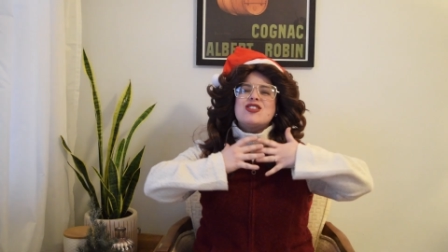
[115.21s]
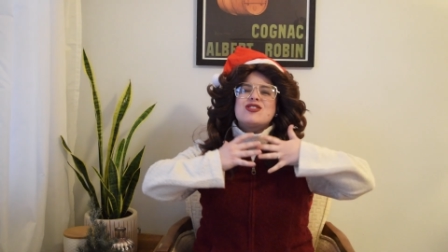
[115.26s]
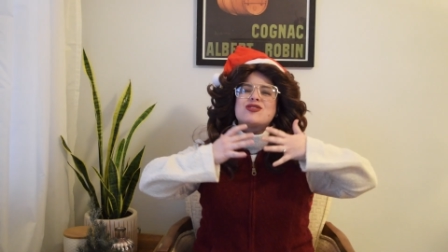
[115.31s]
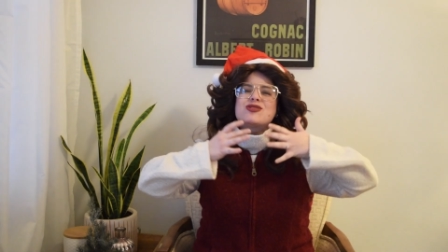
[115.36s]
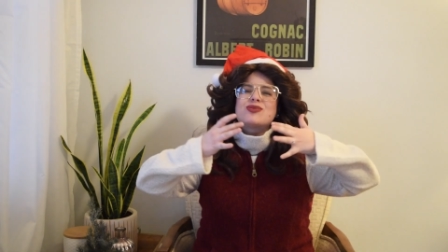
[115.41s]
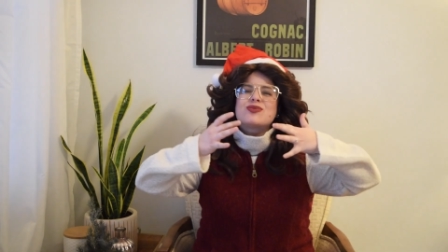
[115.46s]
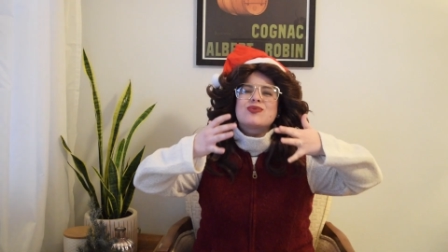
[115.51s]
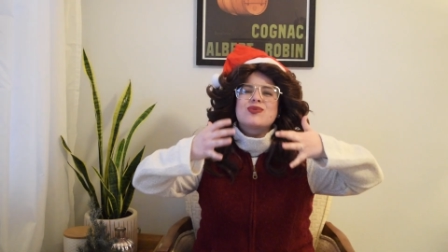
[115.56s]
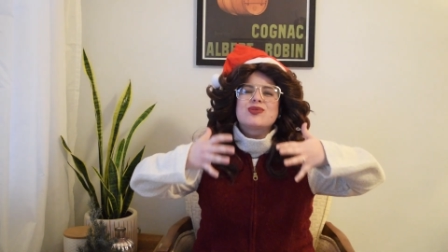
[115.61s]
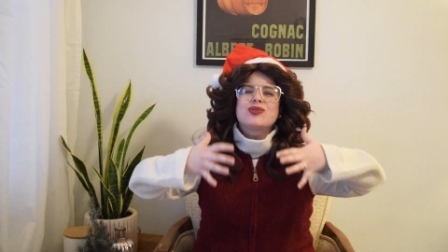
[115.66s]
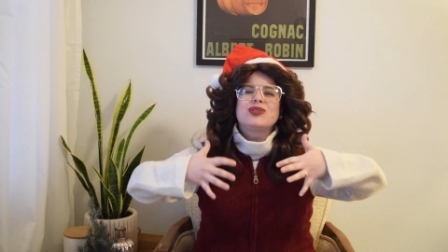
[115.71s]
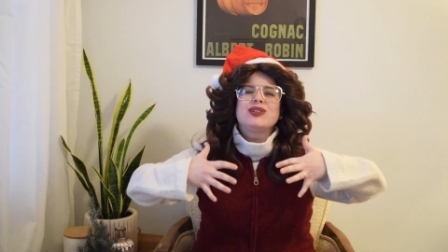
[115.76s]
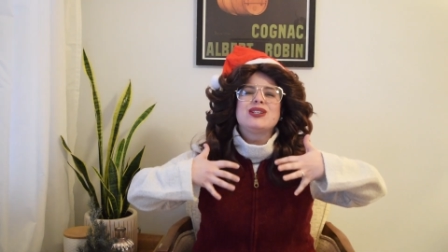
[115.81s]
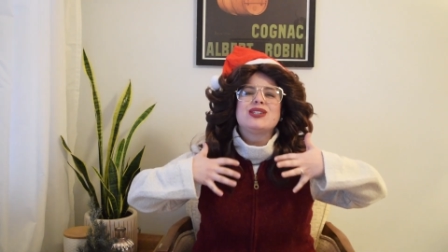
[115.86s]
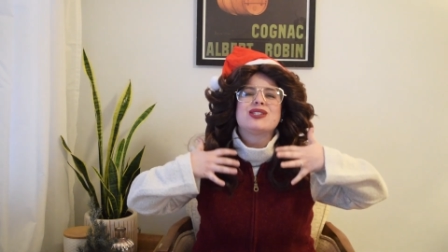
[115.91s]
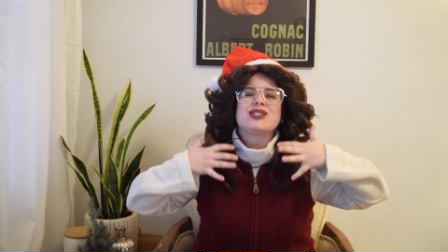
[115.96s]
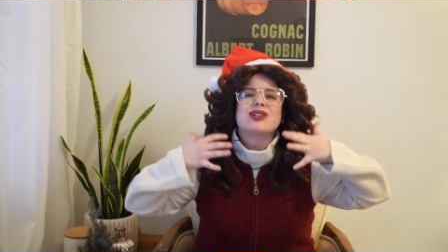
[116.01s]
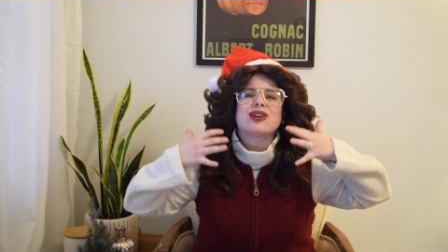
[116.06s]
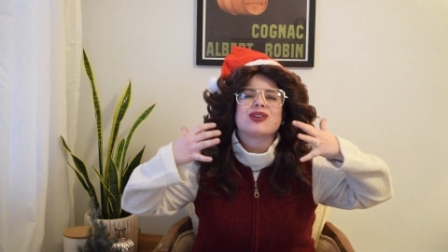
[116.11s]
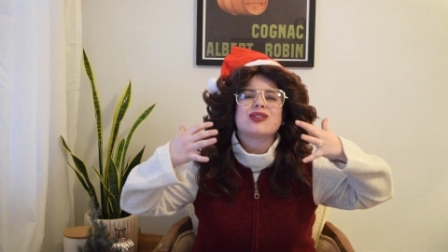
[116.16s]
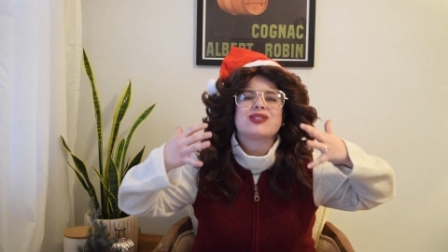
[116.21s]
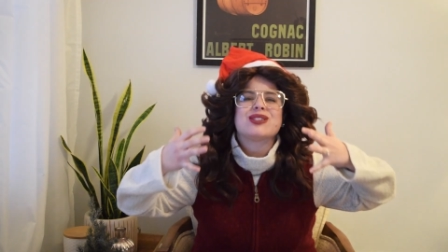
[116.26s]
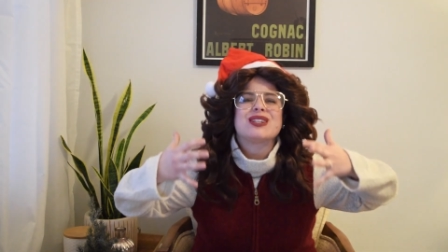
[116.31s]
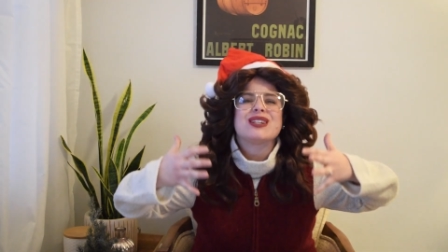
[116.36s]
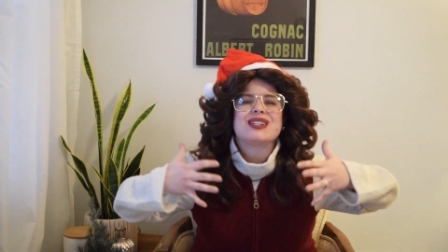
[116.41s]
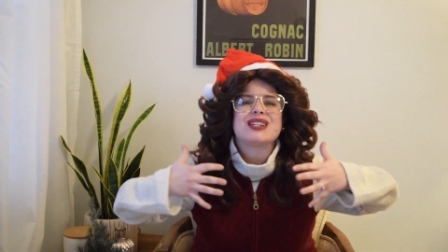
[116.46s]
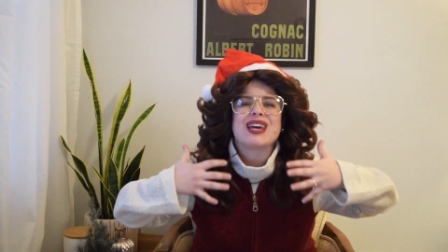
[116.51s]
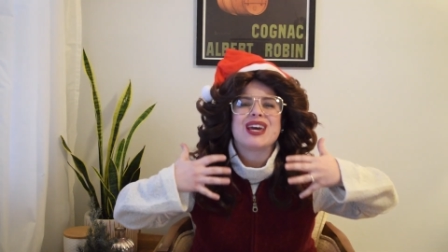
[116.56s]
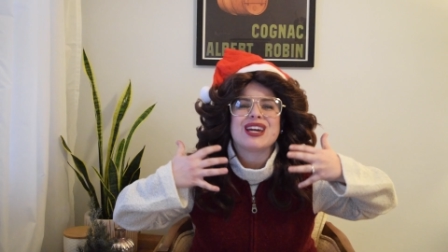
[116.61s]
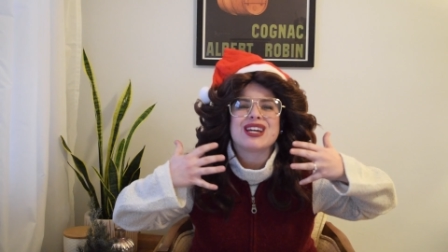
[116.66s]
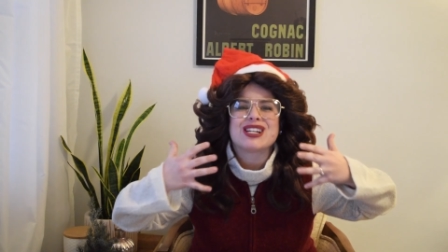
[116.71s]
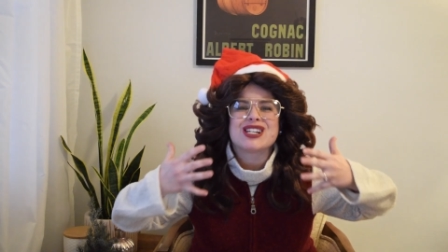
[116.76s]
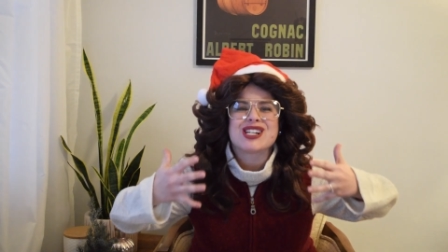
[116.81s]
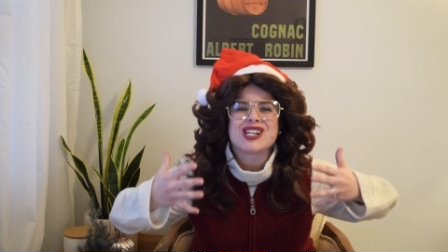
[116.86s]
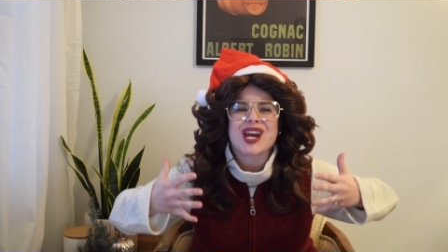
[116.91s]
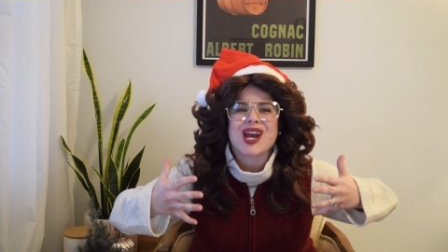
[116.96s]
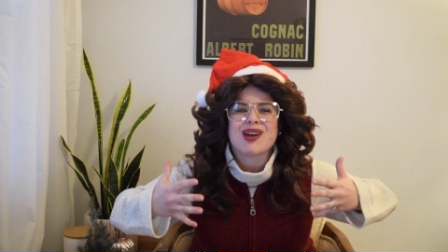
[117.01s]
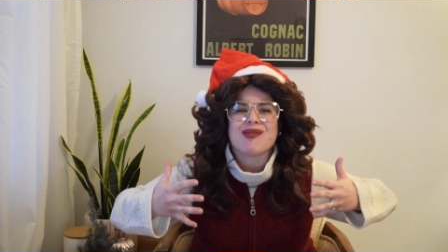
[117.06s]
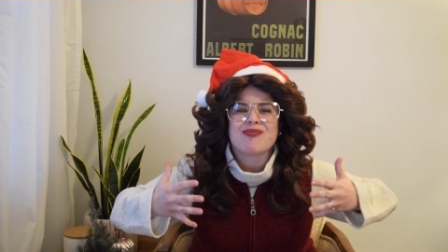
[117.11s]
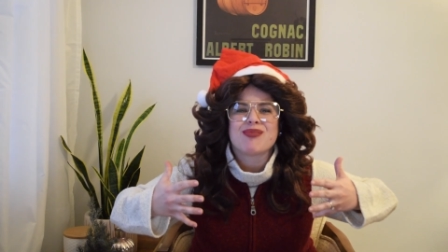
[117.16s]
truly starts to take
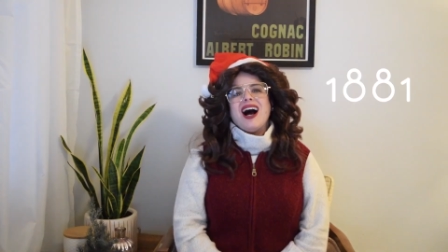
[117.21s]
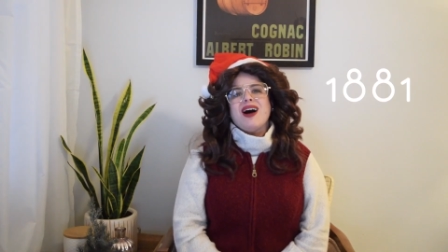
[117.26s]
shape.